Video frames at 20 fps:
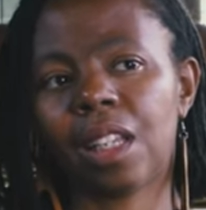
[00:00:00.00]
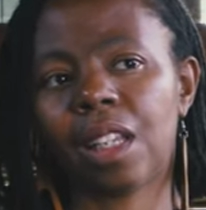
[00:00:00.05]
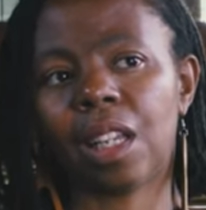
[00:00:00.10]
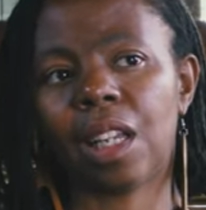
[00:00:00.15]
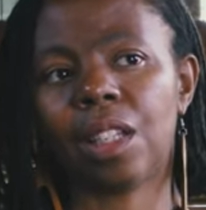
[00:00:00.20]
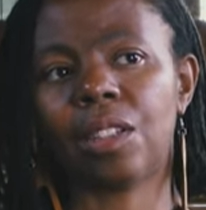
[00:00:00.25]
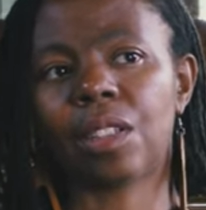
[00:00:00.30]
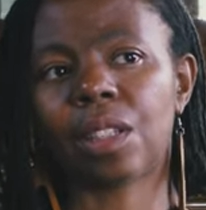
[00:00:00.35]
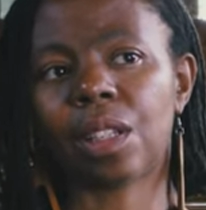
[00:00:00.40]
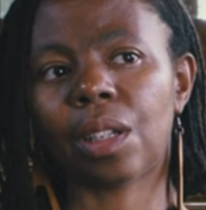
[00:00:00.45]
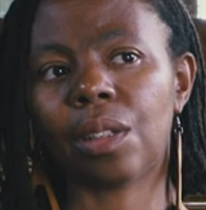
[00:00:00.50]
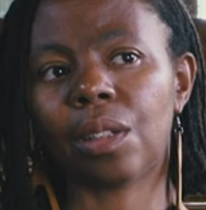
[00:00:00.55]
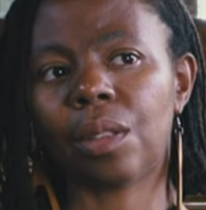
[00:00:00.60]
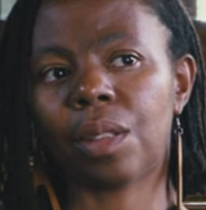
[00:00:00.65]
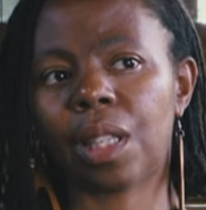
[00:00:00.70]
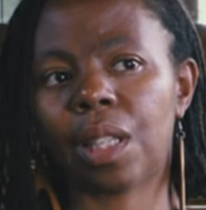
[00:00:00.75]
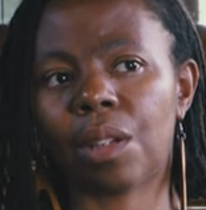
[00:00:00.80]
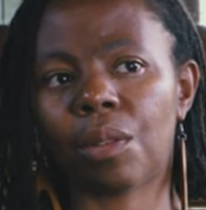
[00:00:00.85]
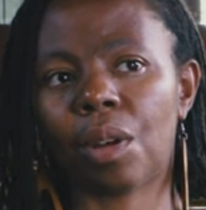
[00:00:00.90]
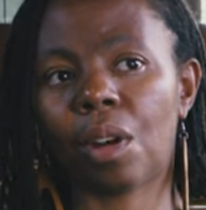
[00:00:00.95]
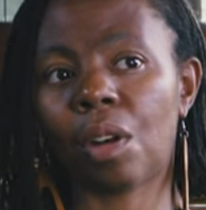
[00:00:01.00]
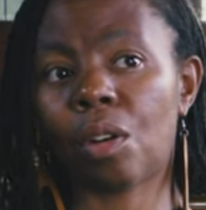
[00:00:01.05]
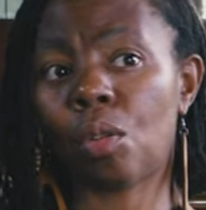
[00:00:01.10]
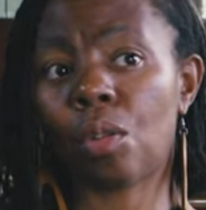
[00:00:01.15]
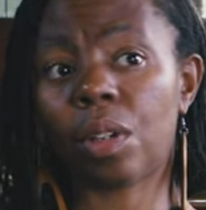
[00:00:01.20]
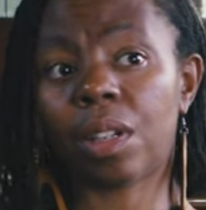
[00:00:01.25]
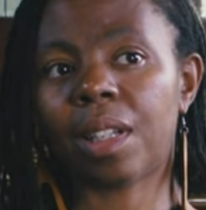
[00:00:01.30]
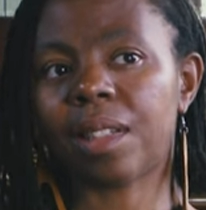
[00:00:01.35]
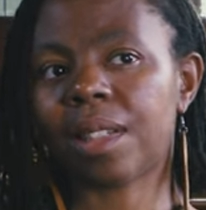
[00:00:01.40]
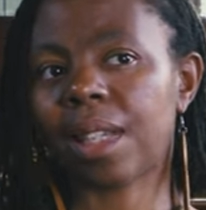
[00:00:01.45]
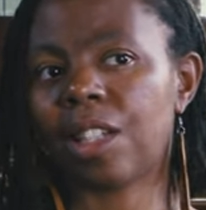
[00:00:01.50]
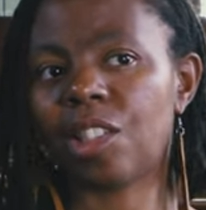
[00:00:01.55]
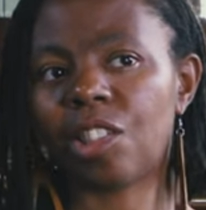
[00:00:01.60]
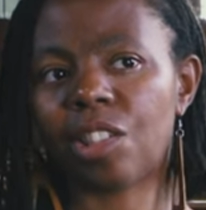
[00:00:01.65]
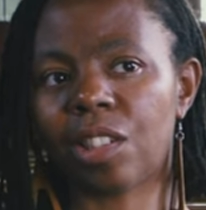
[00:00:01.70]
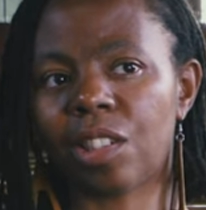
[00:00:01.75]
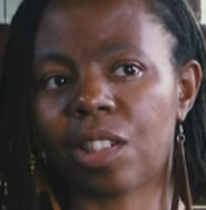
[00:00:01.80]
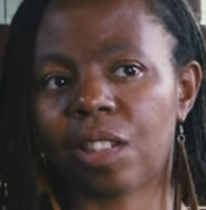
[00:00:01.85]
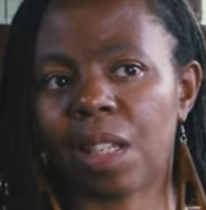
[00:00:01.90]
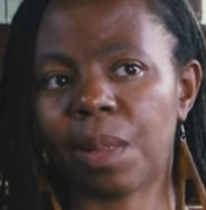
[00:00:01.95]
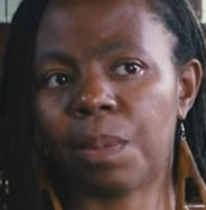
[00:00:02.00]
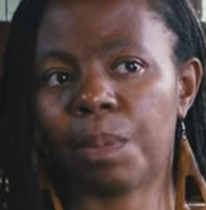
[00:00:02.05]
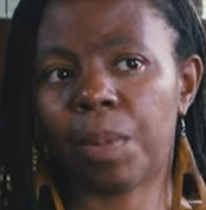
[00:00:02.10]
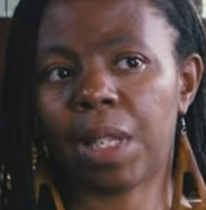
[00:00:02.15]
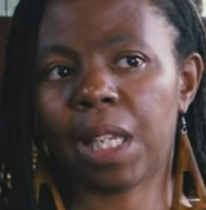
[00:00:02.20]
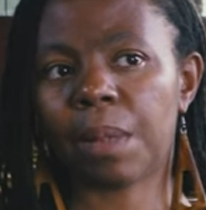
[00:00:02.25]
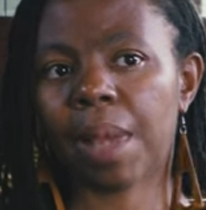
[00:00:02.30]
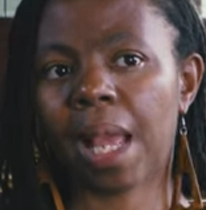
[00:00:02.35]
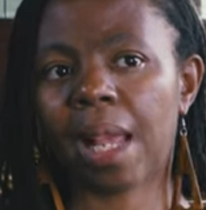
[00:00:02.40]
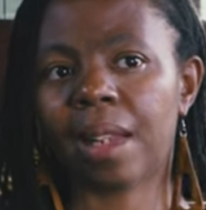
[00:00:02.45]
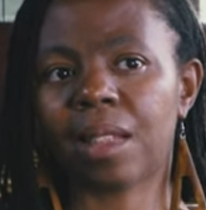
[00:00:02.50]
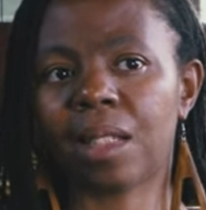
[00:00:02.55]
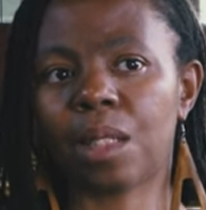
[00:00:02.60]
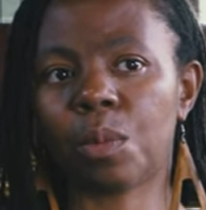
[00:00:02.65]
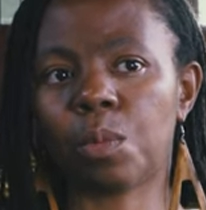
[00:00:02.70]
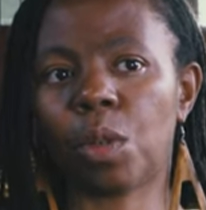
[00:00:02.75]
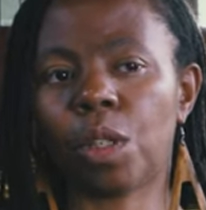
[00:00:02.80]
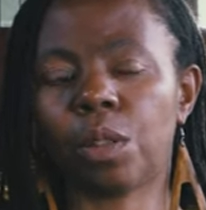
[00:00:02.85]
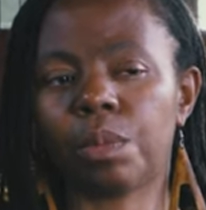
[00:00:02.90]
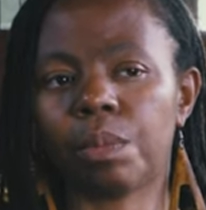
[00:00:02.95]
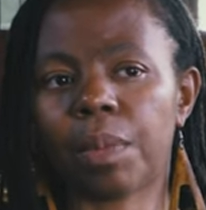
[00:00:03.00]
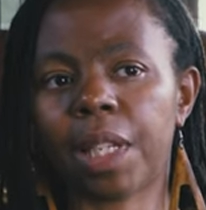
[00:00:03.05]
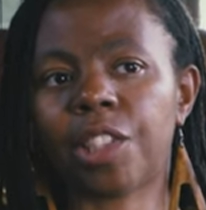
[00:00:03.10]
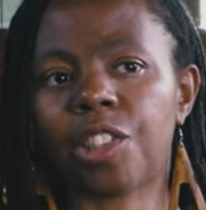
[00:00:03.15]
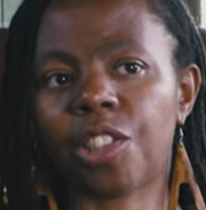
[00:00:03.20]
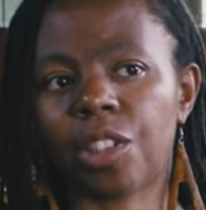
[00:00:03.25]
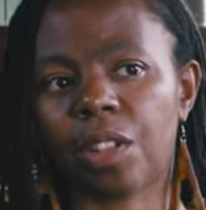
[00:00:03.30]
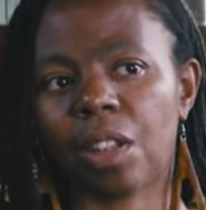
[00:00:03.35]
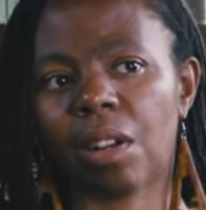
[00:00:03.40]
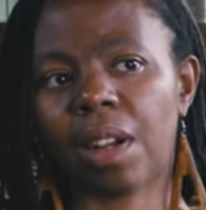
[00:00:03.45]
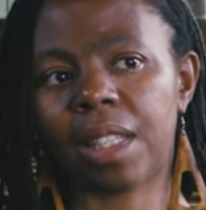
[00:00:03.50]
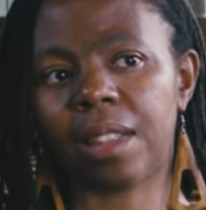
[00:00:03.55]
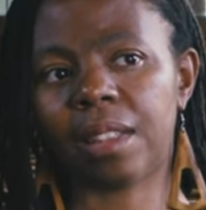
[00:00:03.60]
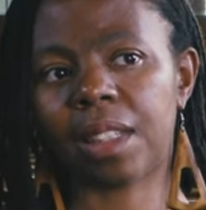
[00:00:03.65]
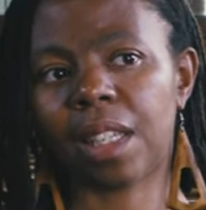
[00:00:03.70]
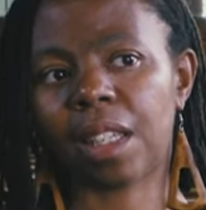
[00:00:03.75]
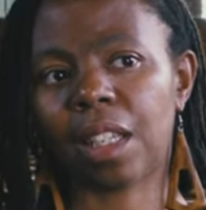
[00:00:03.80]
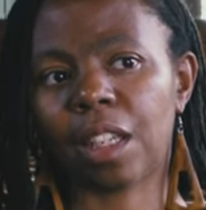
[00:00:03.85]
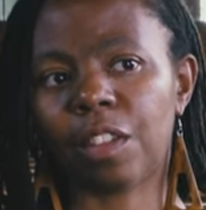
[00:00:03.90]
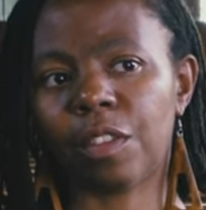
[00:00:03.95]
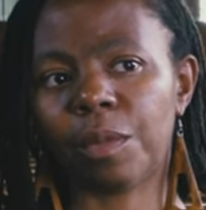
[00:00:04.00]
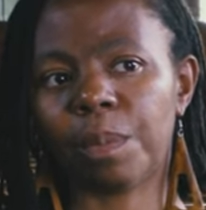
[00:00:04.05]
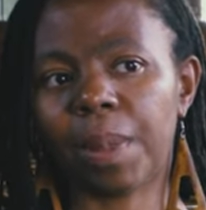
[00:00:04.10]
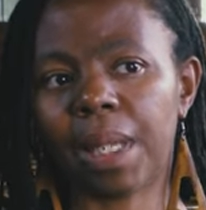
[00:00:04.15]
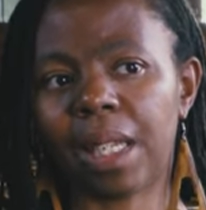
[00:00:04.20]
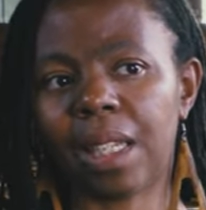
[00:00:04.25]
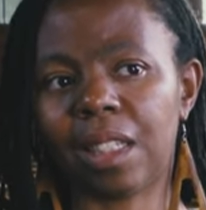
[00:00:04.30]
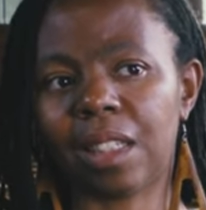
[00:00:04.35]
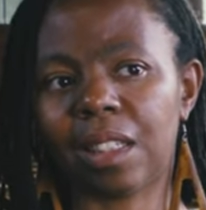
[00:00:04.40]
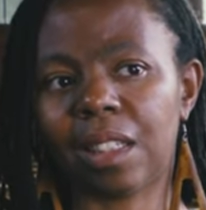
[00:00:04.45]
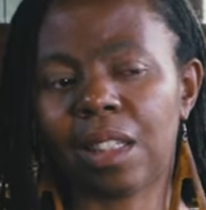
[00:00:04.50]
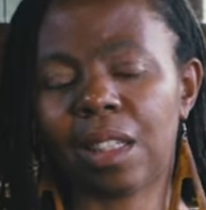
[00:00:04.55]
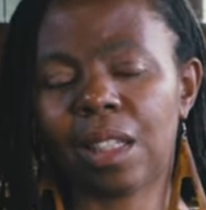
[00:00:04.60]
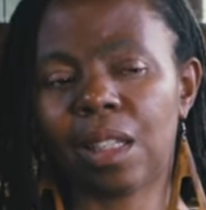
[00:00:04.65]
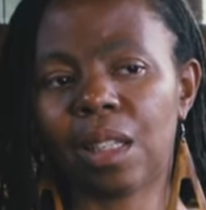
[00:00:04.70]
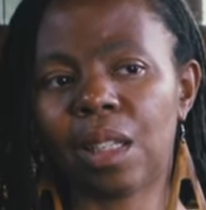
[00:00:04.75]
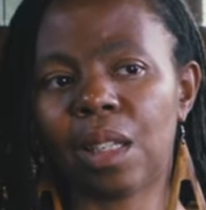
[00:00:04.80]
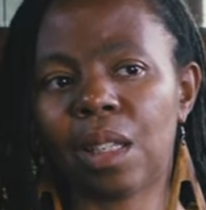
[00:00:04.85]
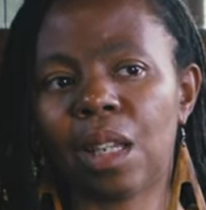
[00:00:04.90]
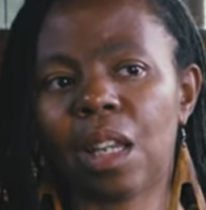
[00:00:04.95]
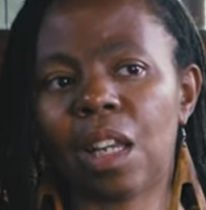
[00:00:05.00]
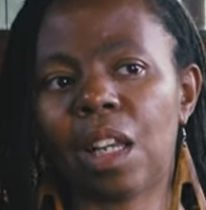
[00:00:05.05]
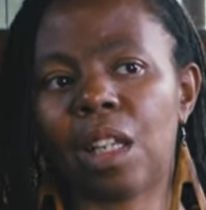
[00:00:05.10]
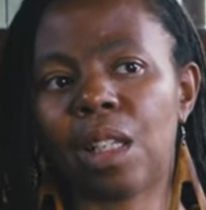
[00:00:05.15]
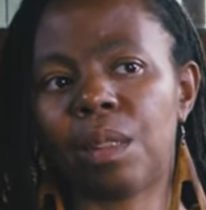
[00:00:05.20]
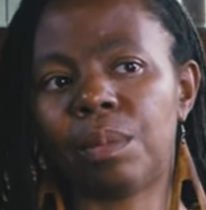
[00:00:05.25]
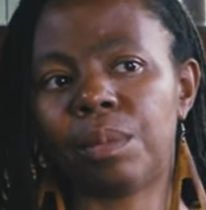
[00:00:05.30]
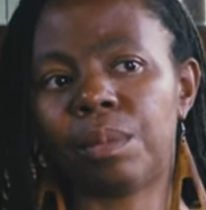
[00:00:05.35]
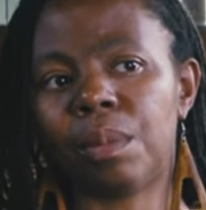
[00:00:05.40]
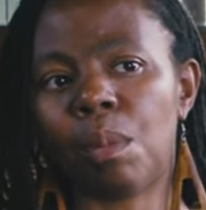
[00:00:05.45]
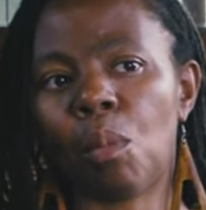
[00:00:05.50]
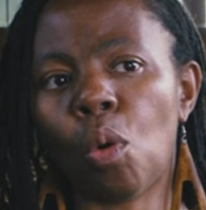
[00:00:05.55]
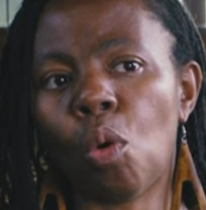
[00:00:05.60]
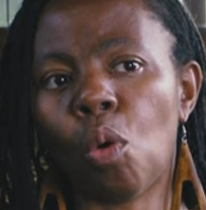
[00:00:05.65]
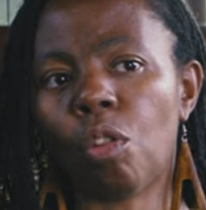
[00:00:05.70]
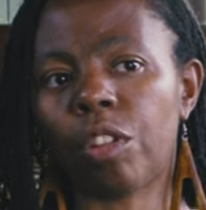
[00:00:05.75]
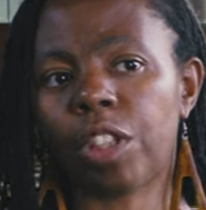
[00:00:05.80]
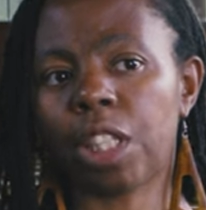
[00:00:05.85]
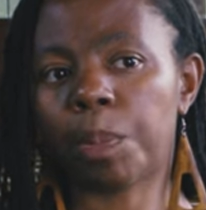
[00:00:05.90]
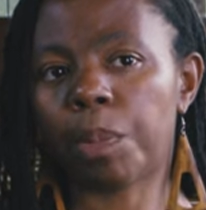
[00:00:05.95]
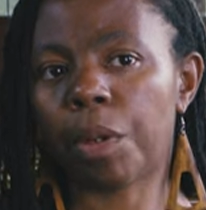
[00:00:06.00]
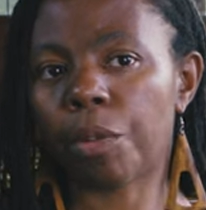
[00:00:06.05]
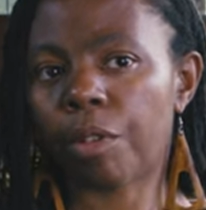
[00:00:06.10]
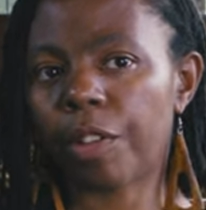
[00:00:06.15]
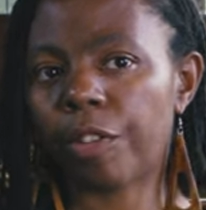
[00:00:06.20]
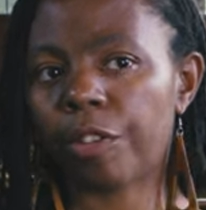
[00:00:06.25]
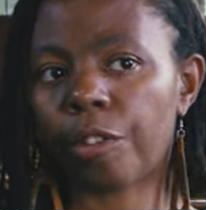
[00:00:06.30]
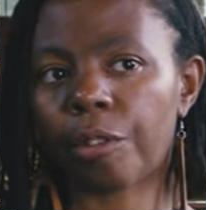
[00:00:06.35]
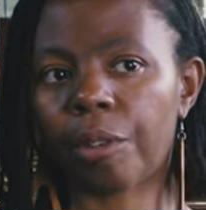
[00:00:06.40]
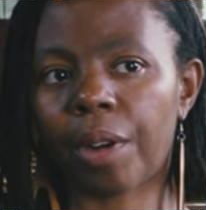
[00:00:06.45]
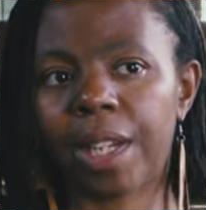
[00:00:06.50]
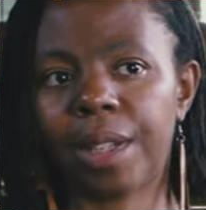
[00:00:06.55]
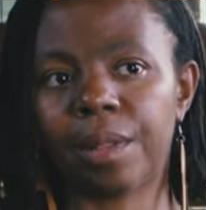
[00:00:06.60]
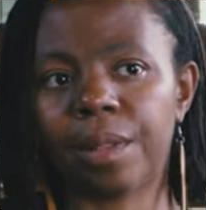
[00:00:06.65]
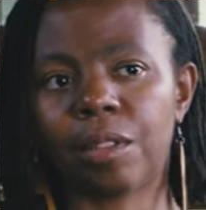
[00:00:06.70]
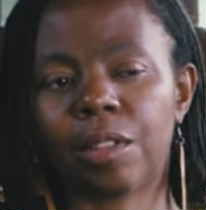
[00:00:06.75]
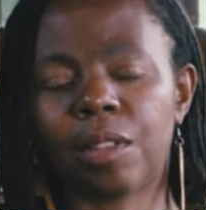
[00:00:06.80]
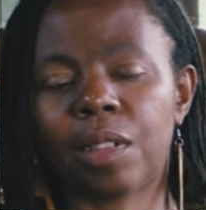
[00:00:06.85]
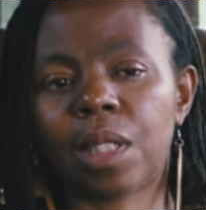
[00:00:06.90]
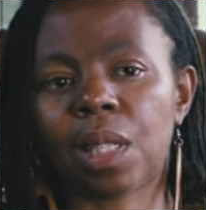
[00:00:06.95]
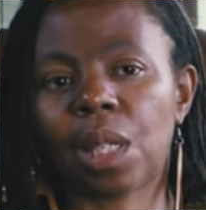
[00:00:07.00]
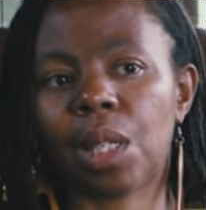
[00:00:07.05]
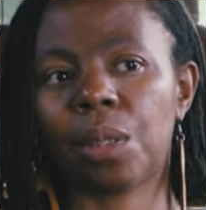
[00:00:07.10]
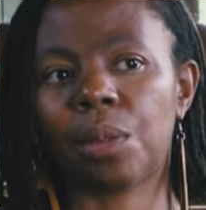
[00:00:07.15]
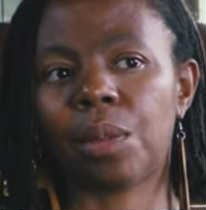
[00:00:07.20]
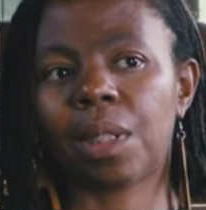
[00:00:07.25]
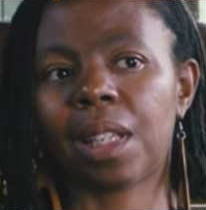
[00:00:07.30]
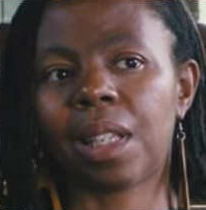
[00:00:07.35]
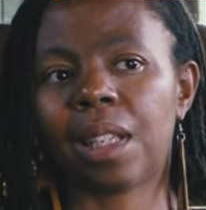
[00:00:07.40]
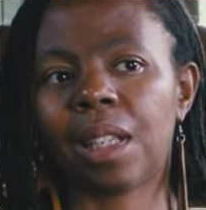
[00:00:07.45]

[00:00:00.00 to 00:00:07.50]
And so there are organisations like BMS World Mission that I think have been um, more on the periphery. So